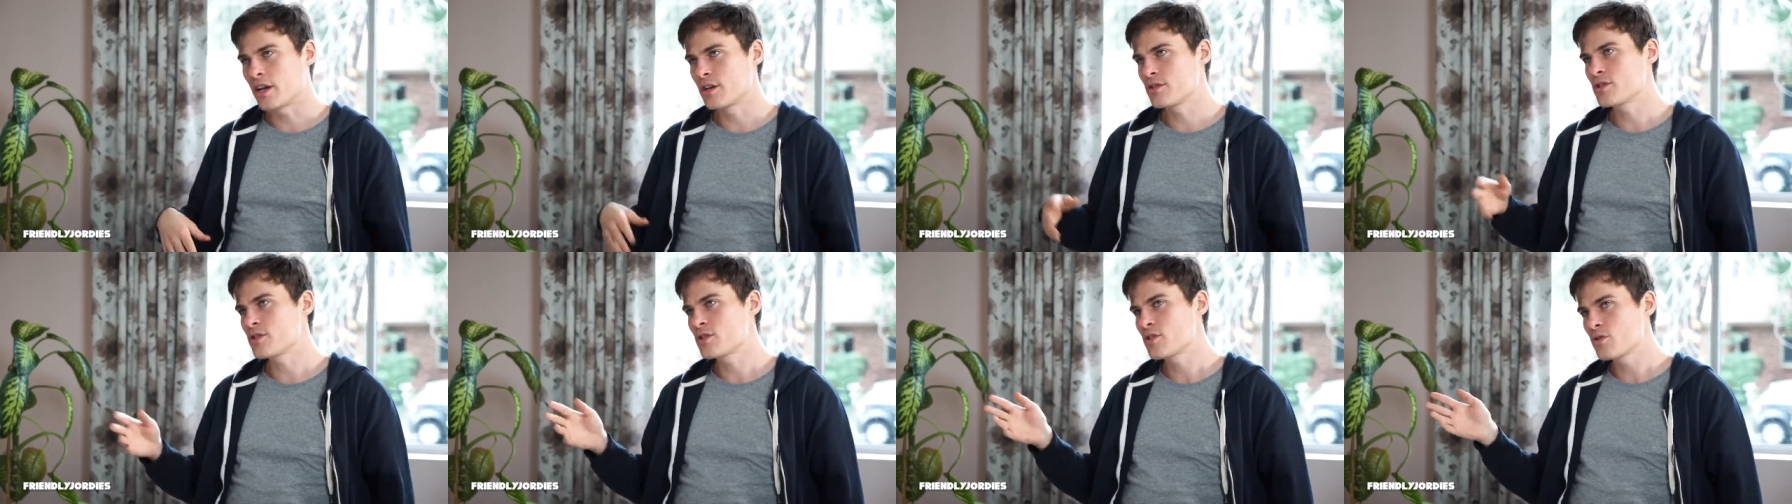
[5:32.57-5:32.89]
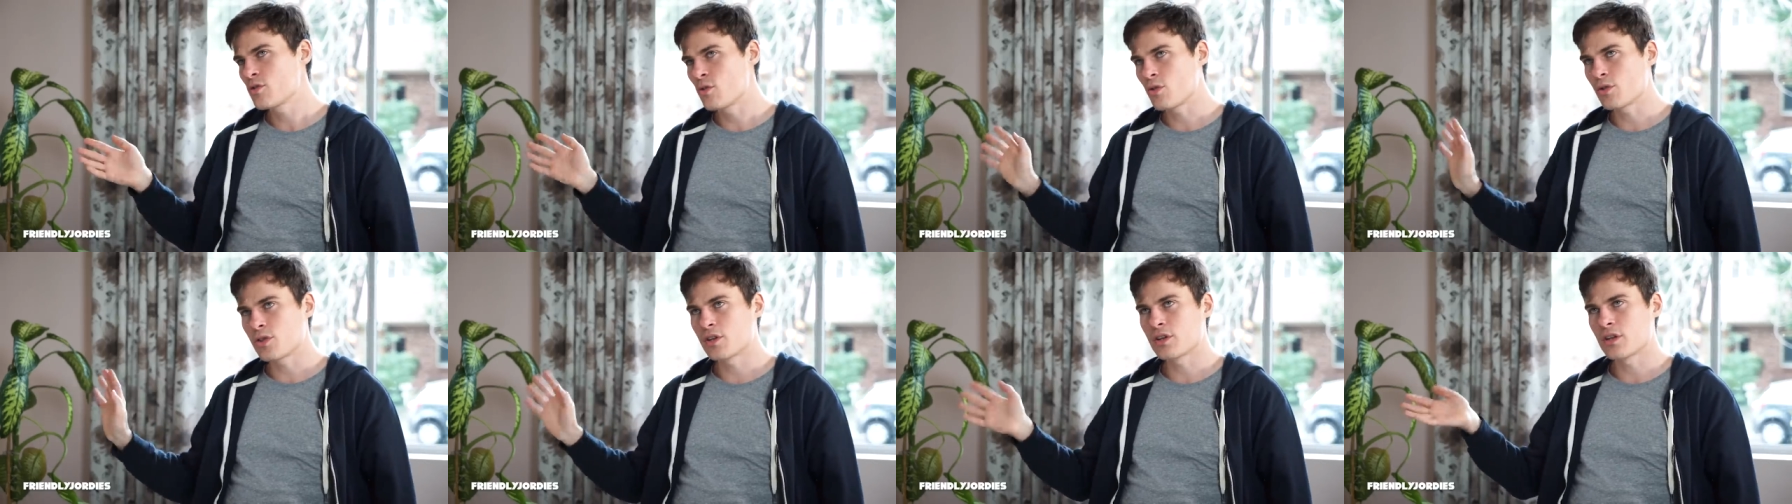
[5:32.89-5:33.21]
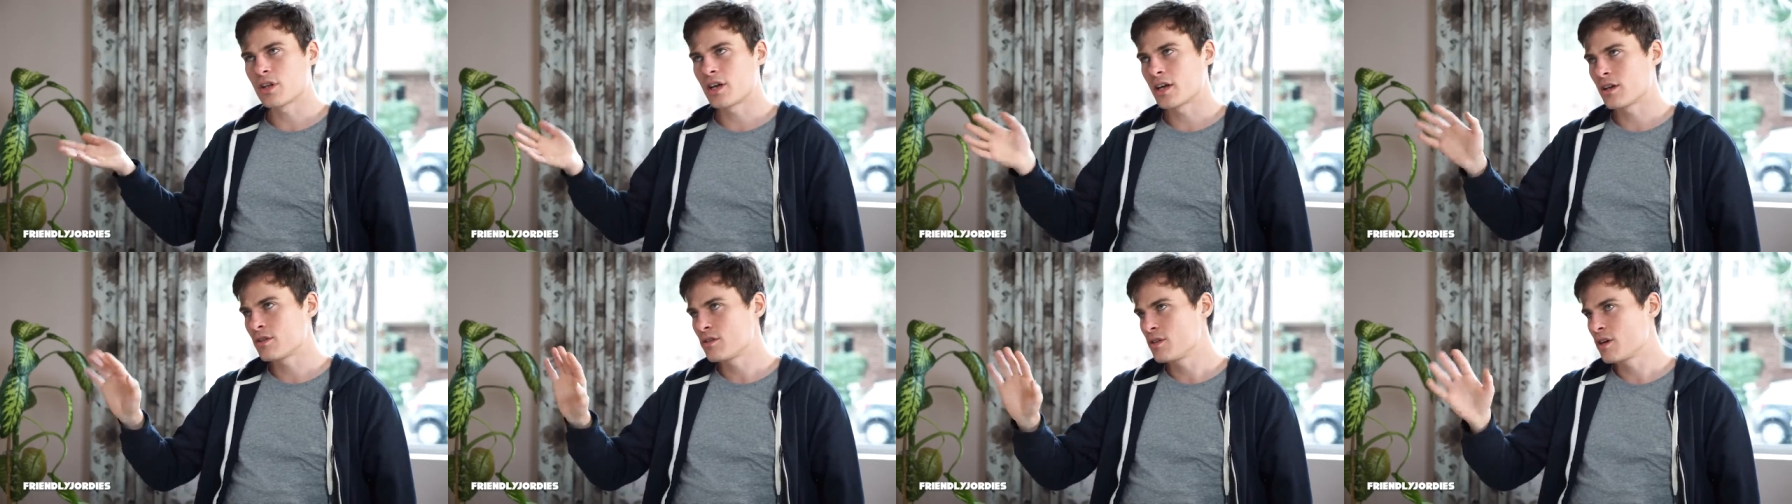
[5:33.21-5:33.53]
I just thought that,
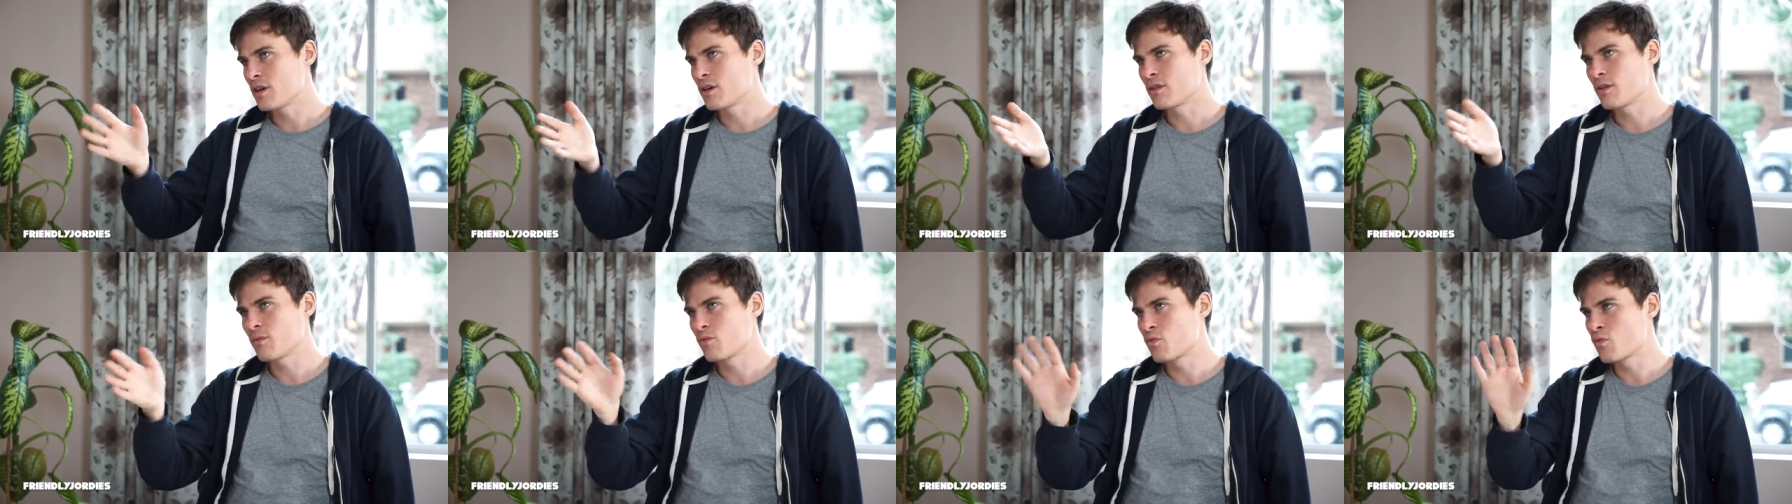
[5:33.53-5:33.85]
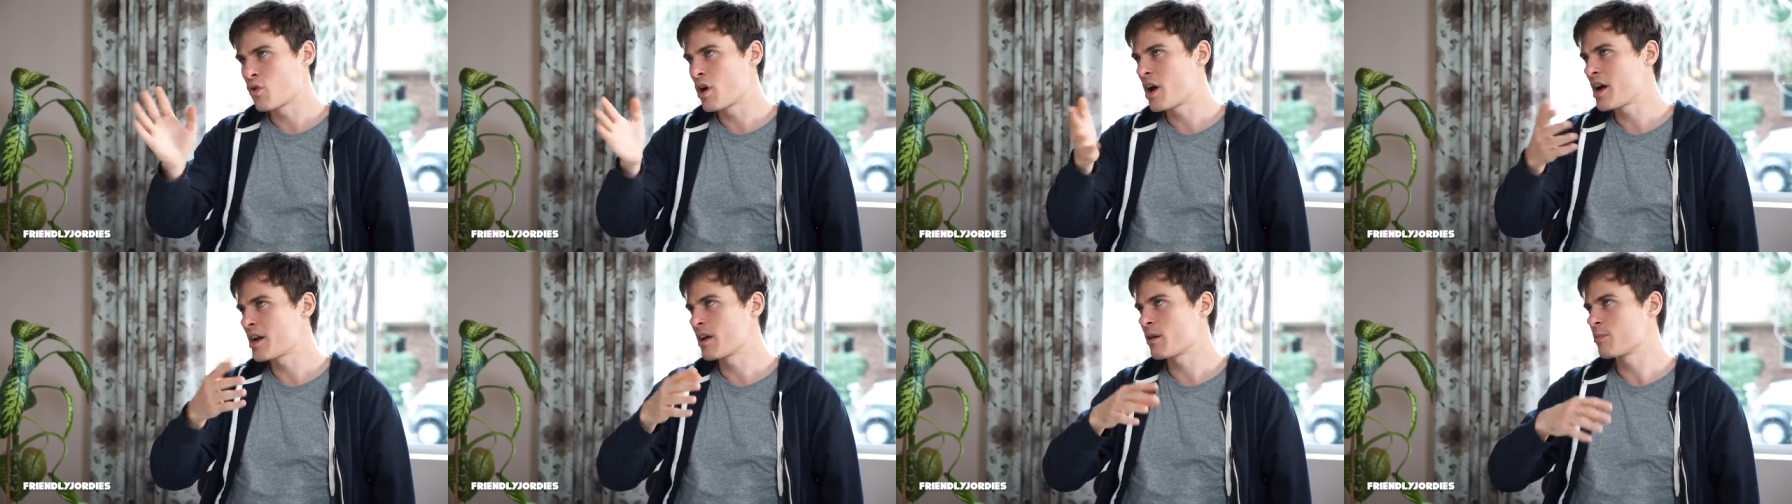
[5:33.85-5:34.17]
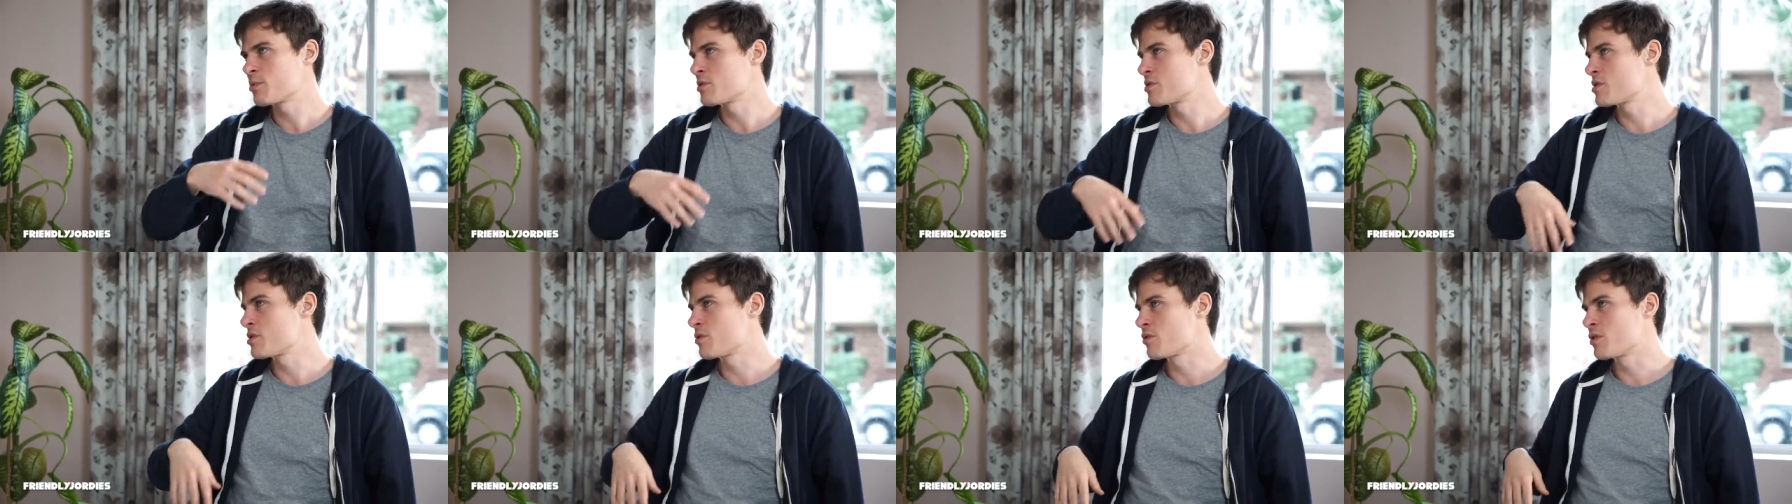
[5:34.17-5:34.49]
like, you know, right
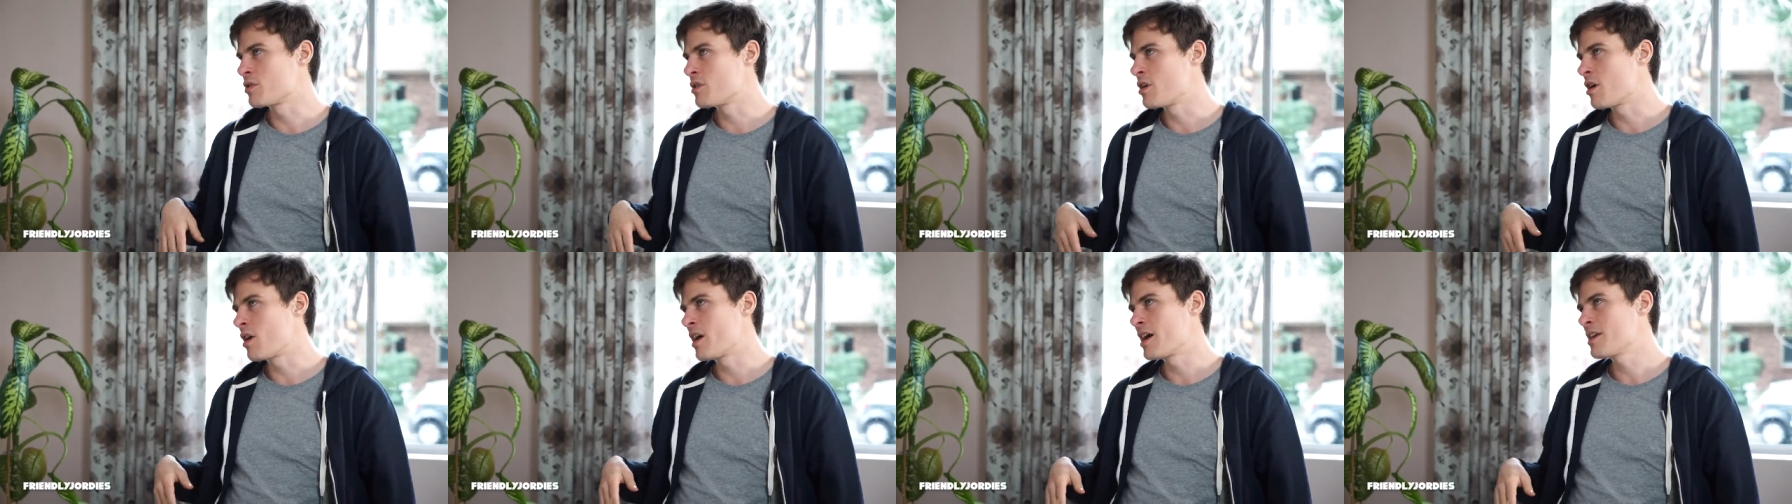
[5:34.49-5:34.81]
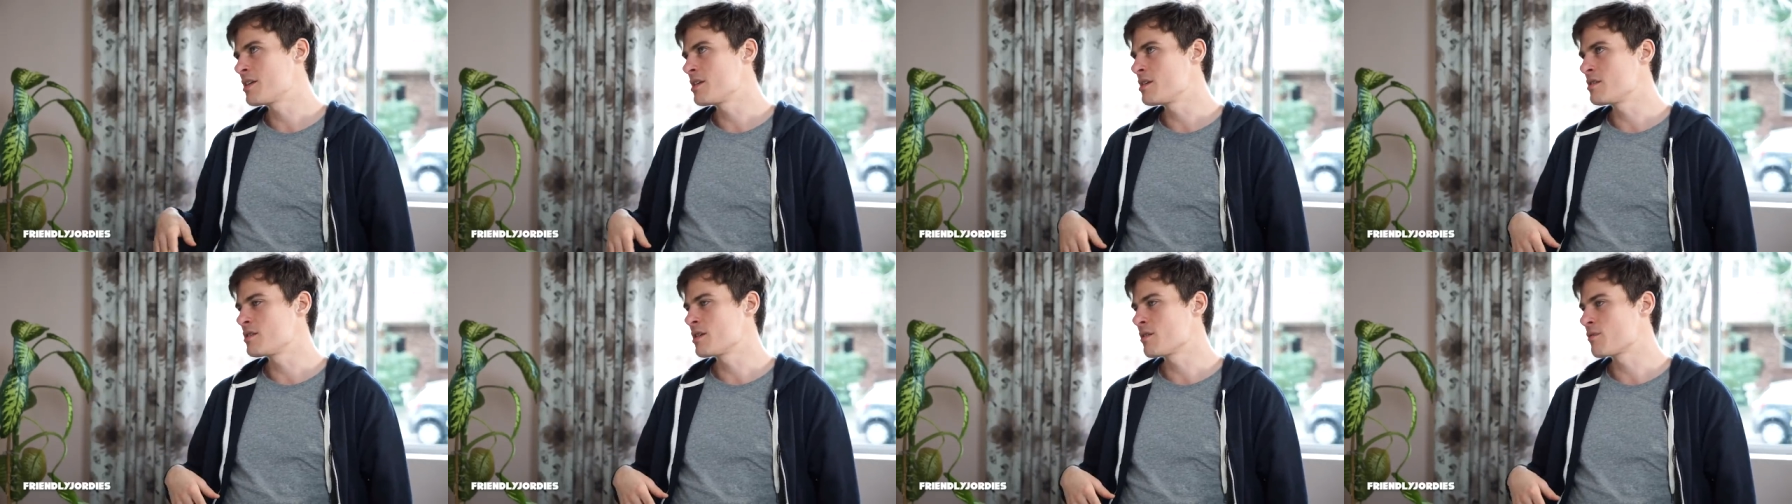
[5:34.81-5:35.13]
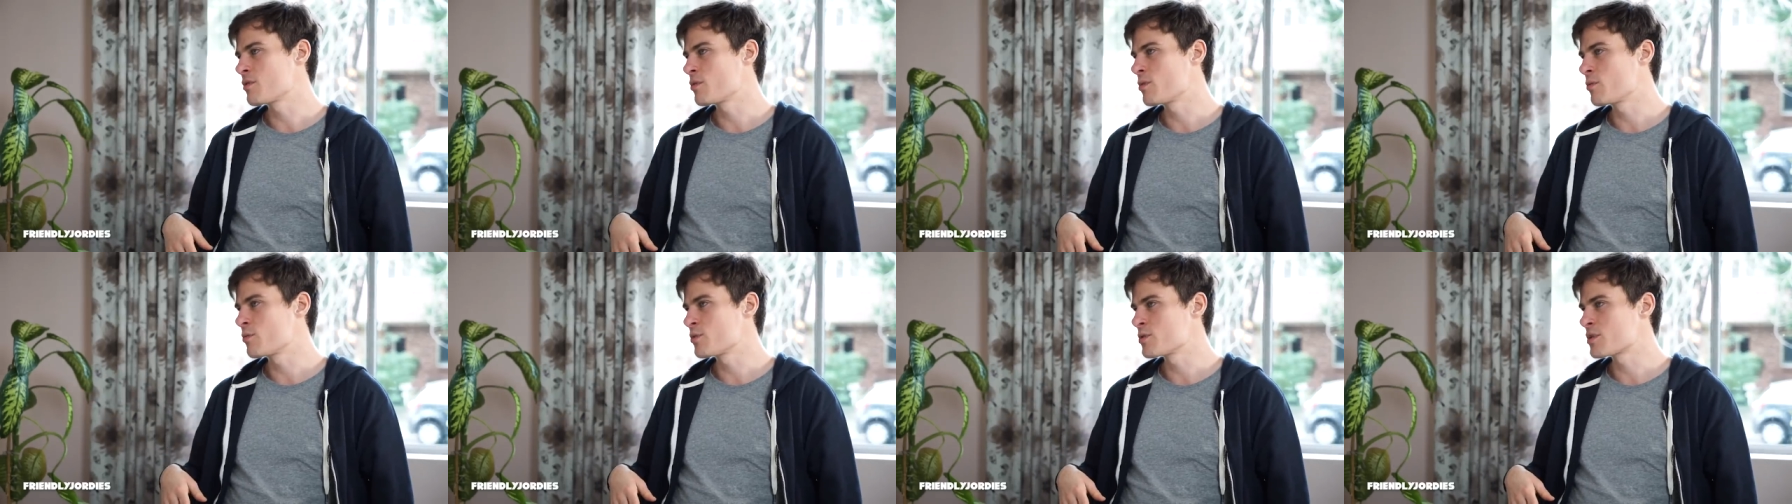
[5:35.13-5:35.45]
up until the '90s,
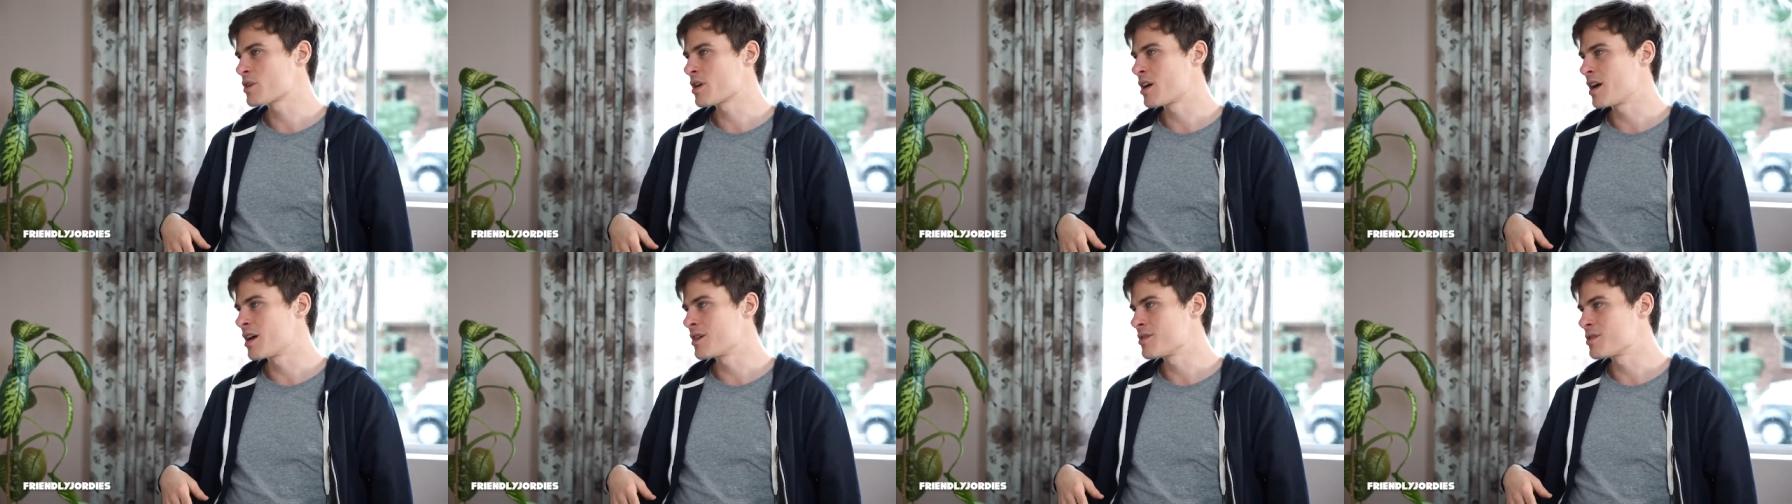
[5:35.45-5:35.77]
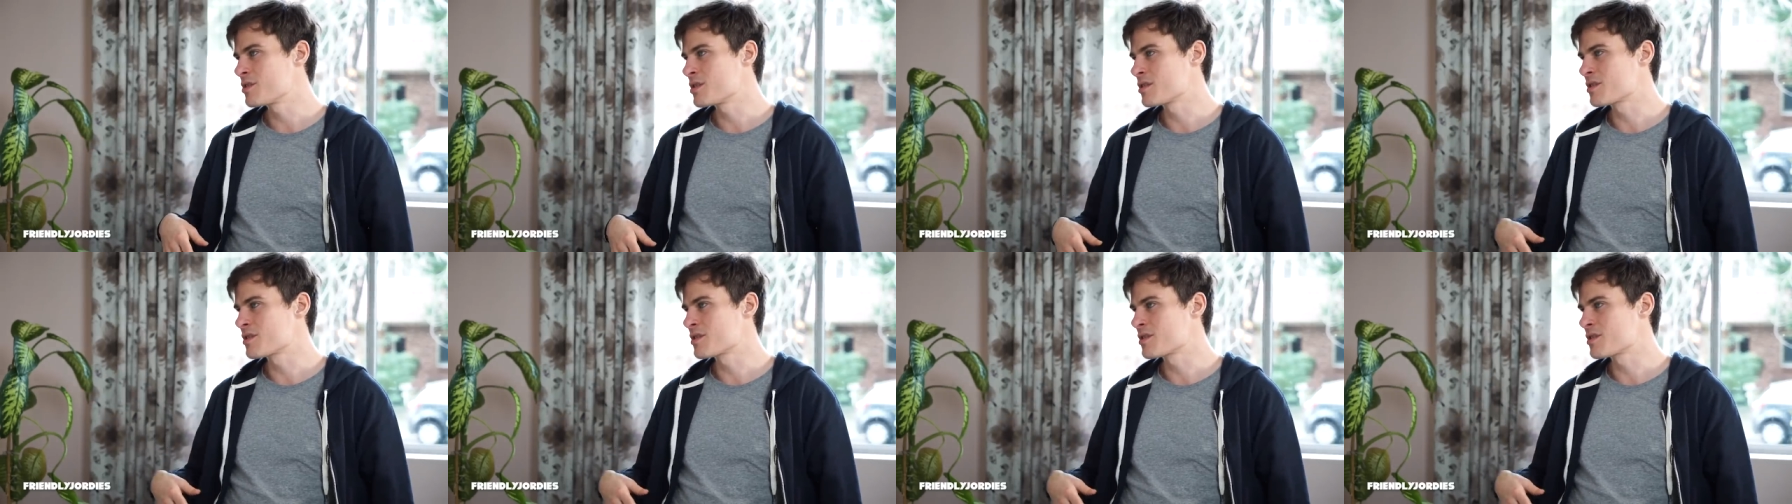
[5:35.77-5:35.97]
everyone was kind of